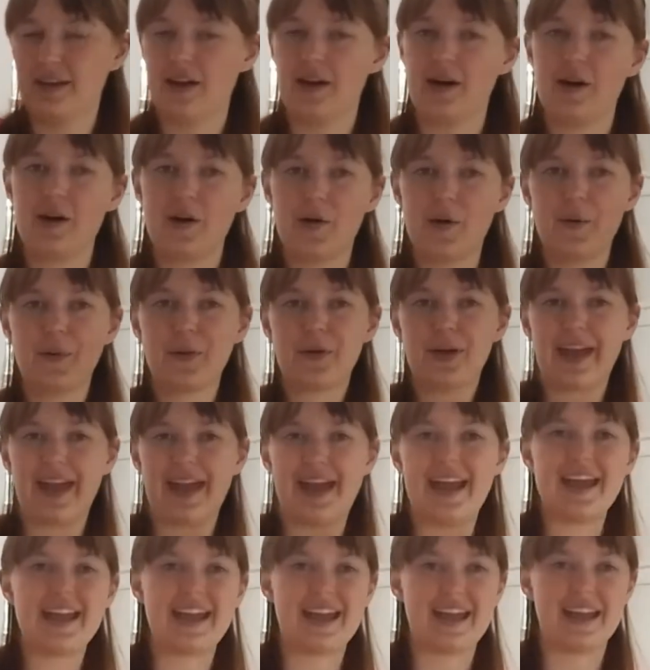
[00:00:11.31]

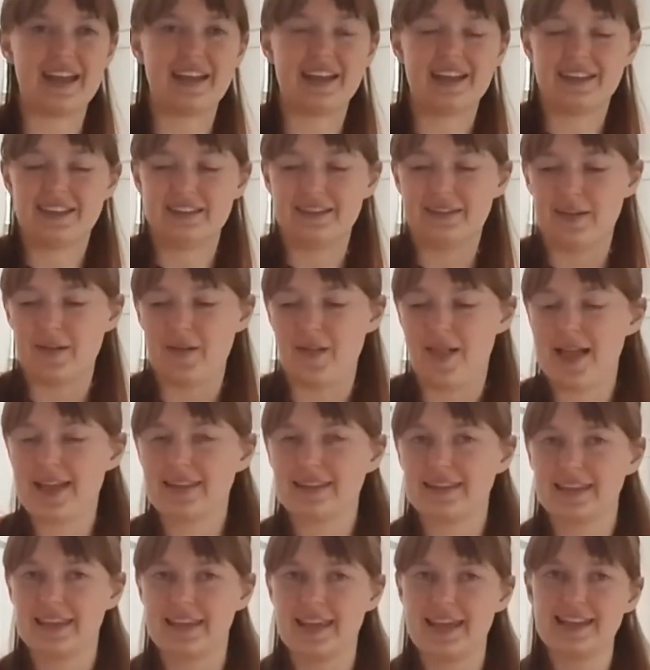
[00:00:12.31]
Okay, so
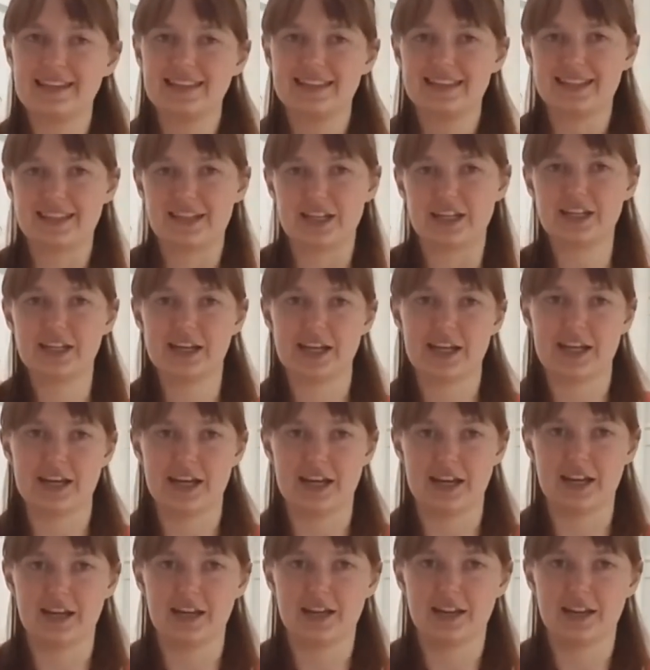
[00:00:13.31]
let's get started.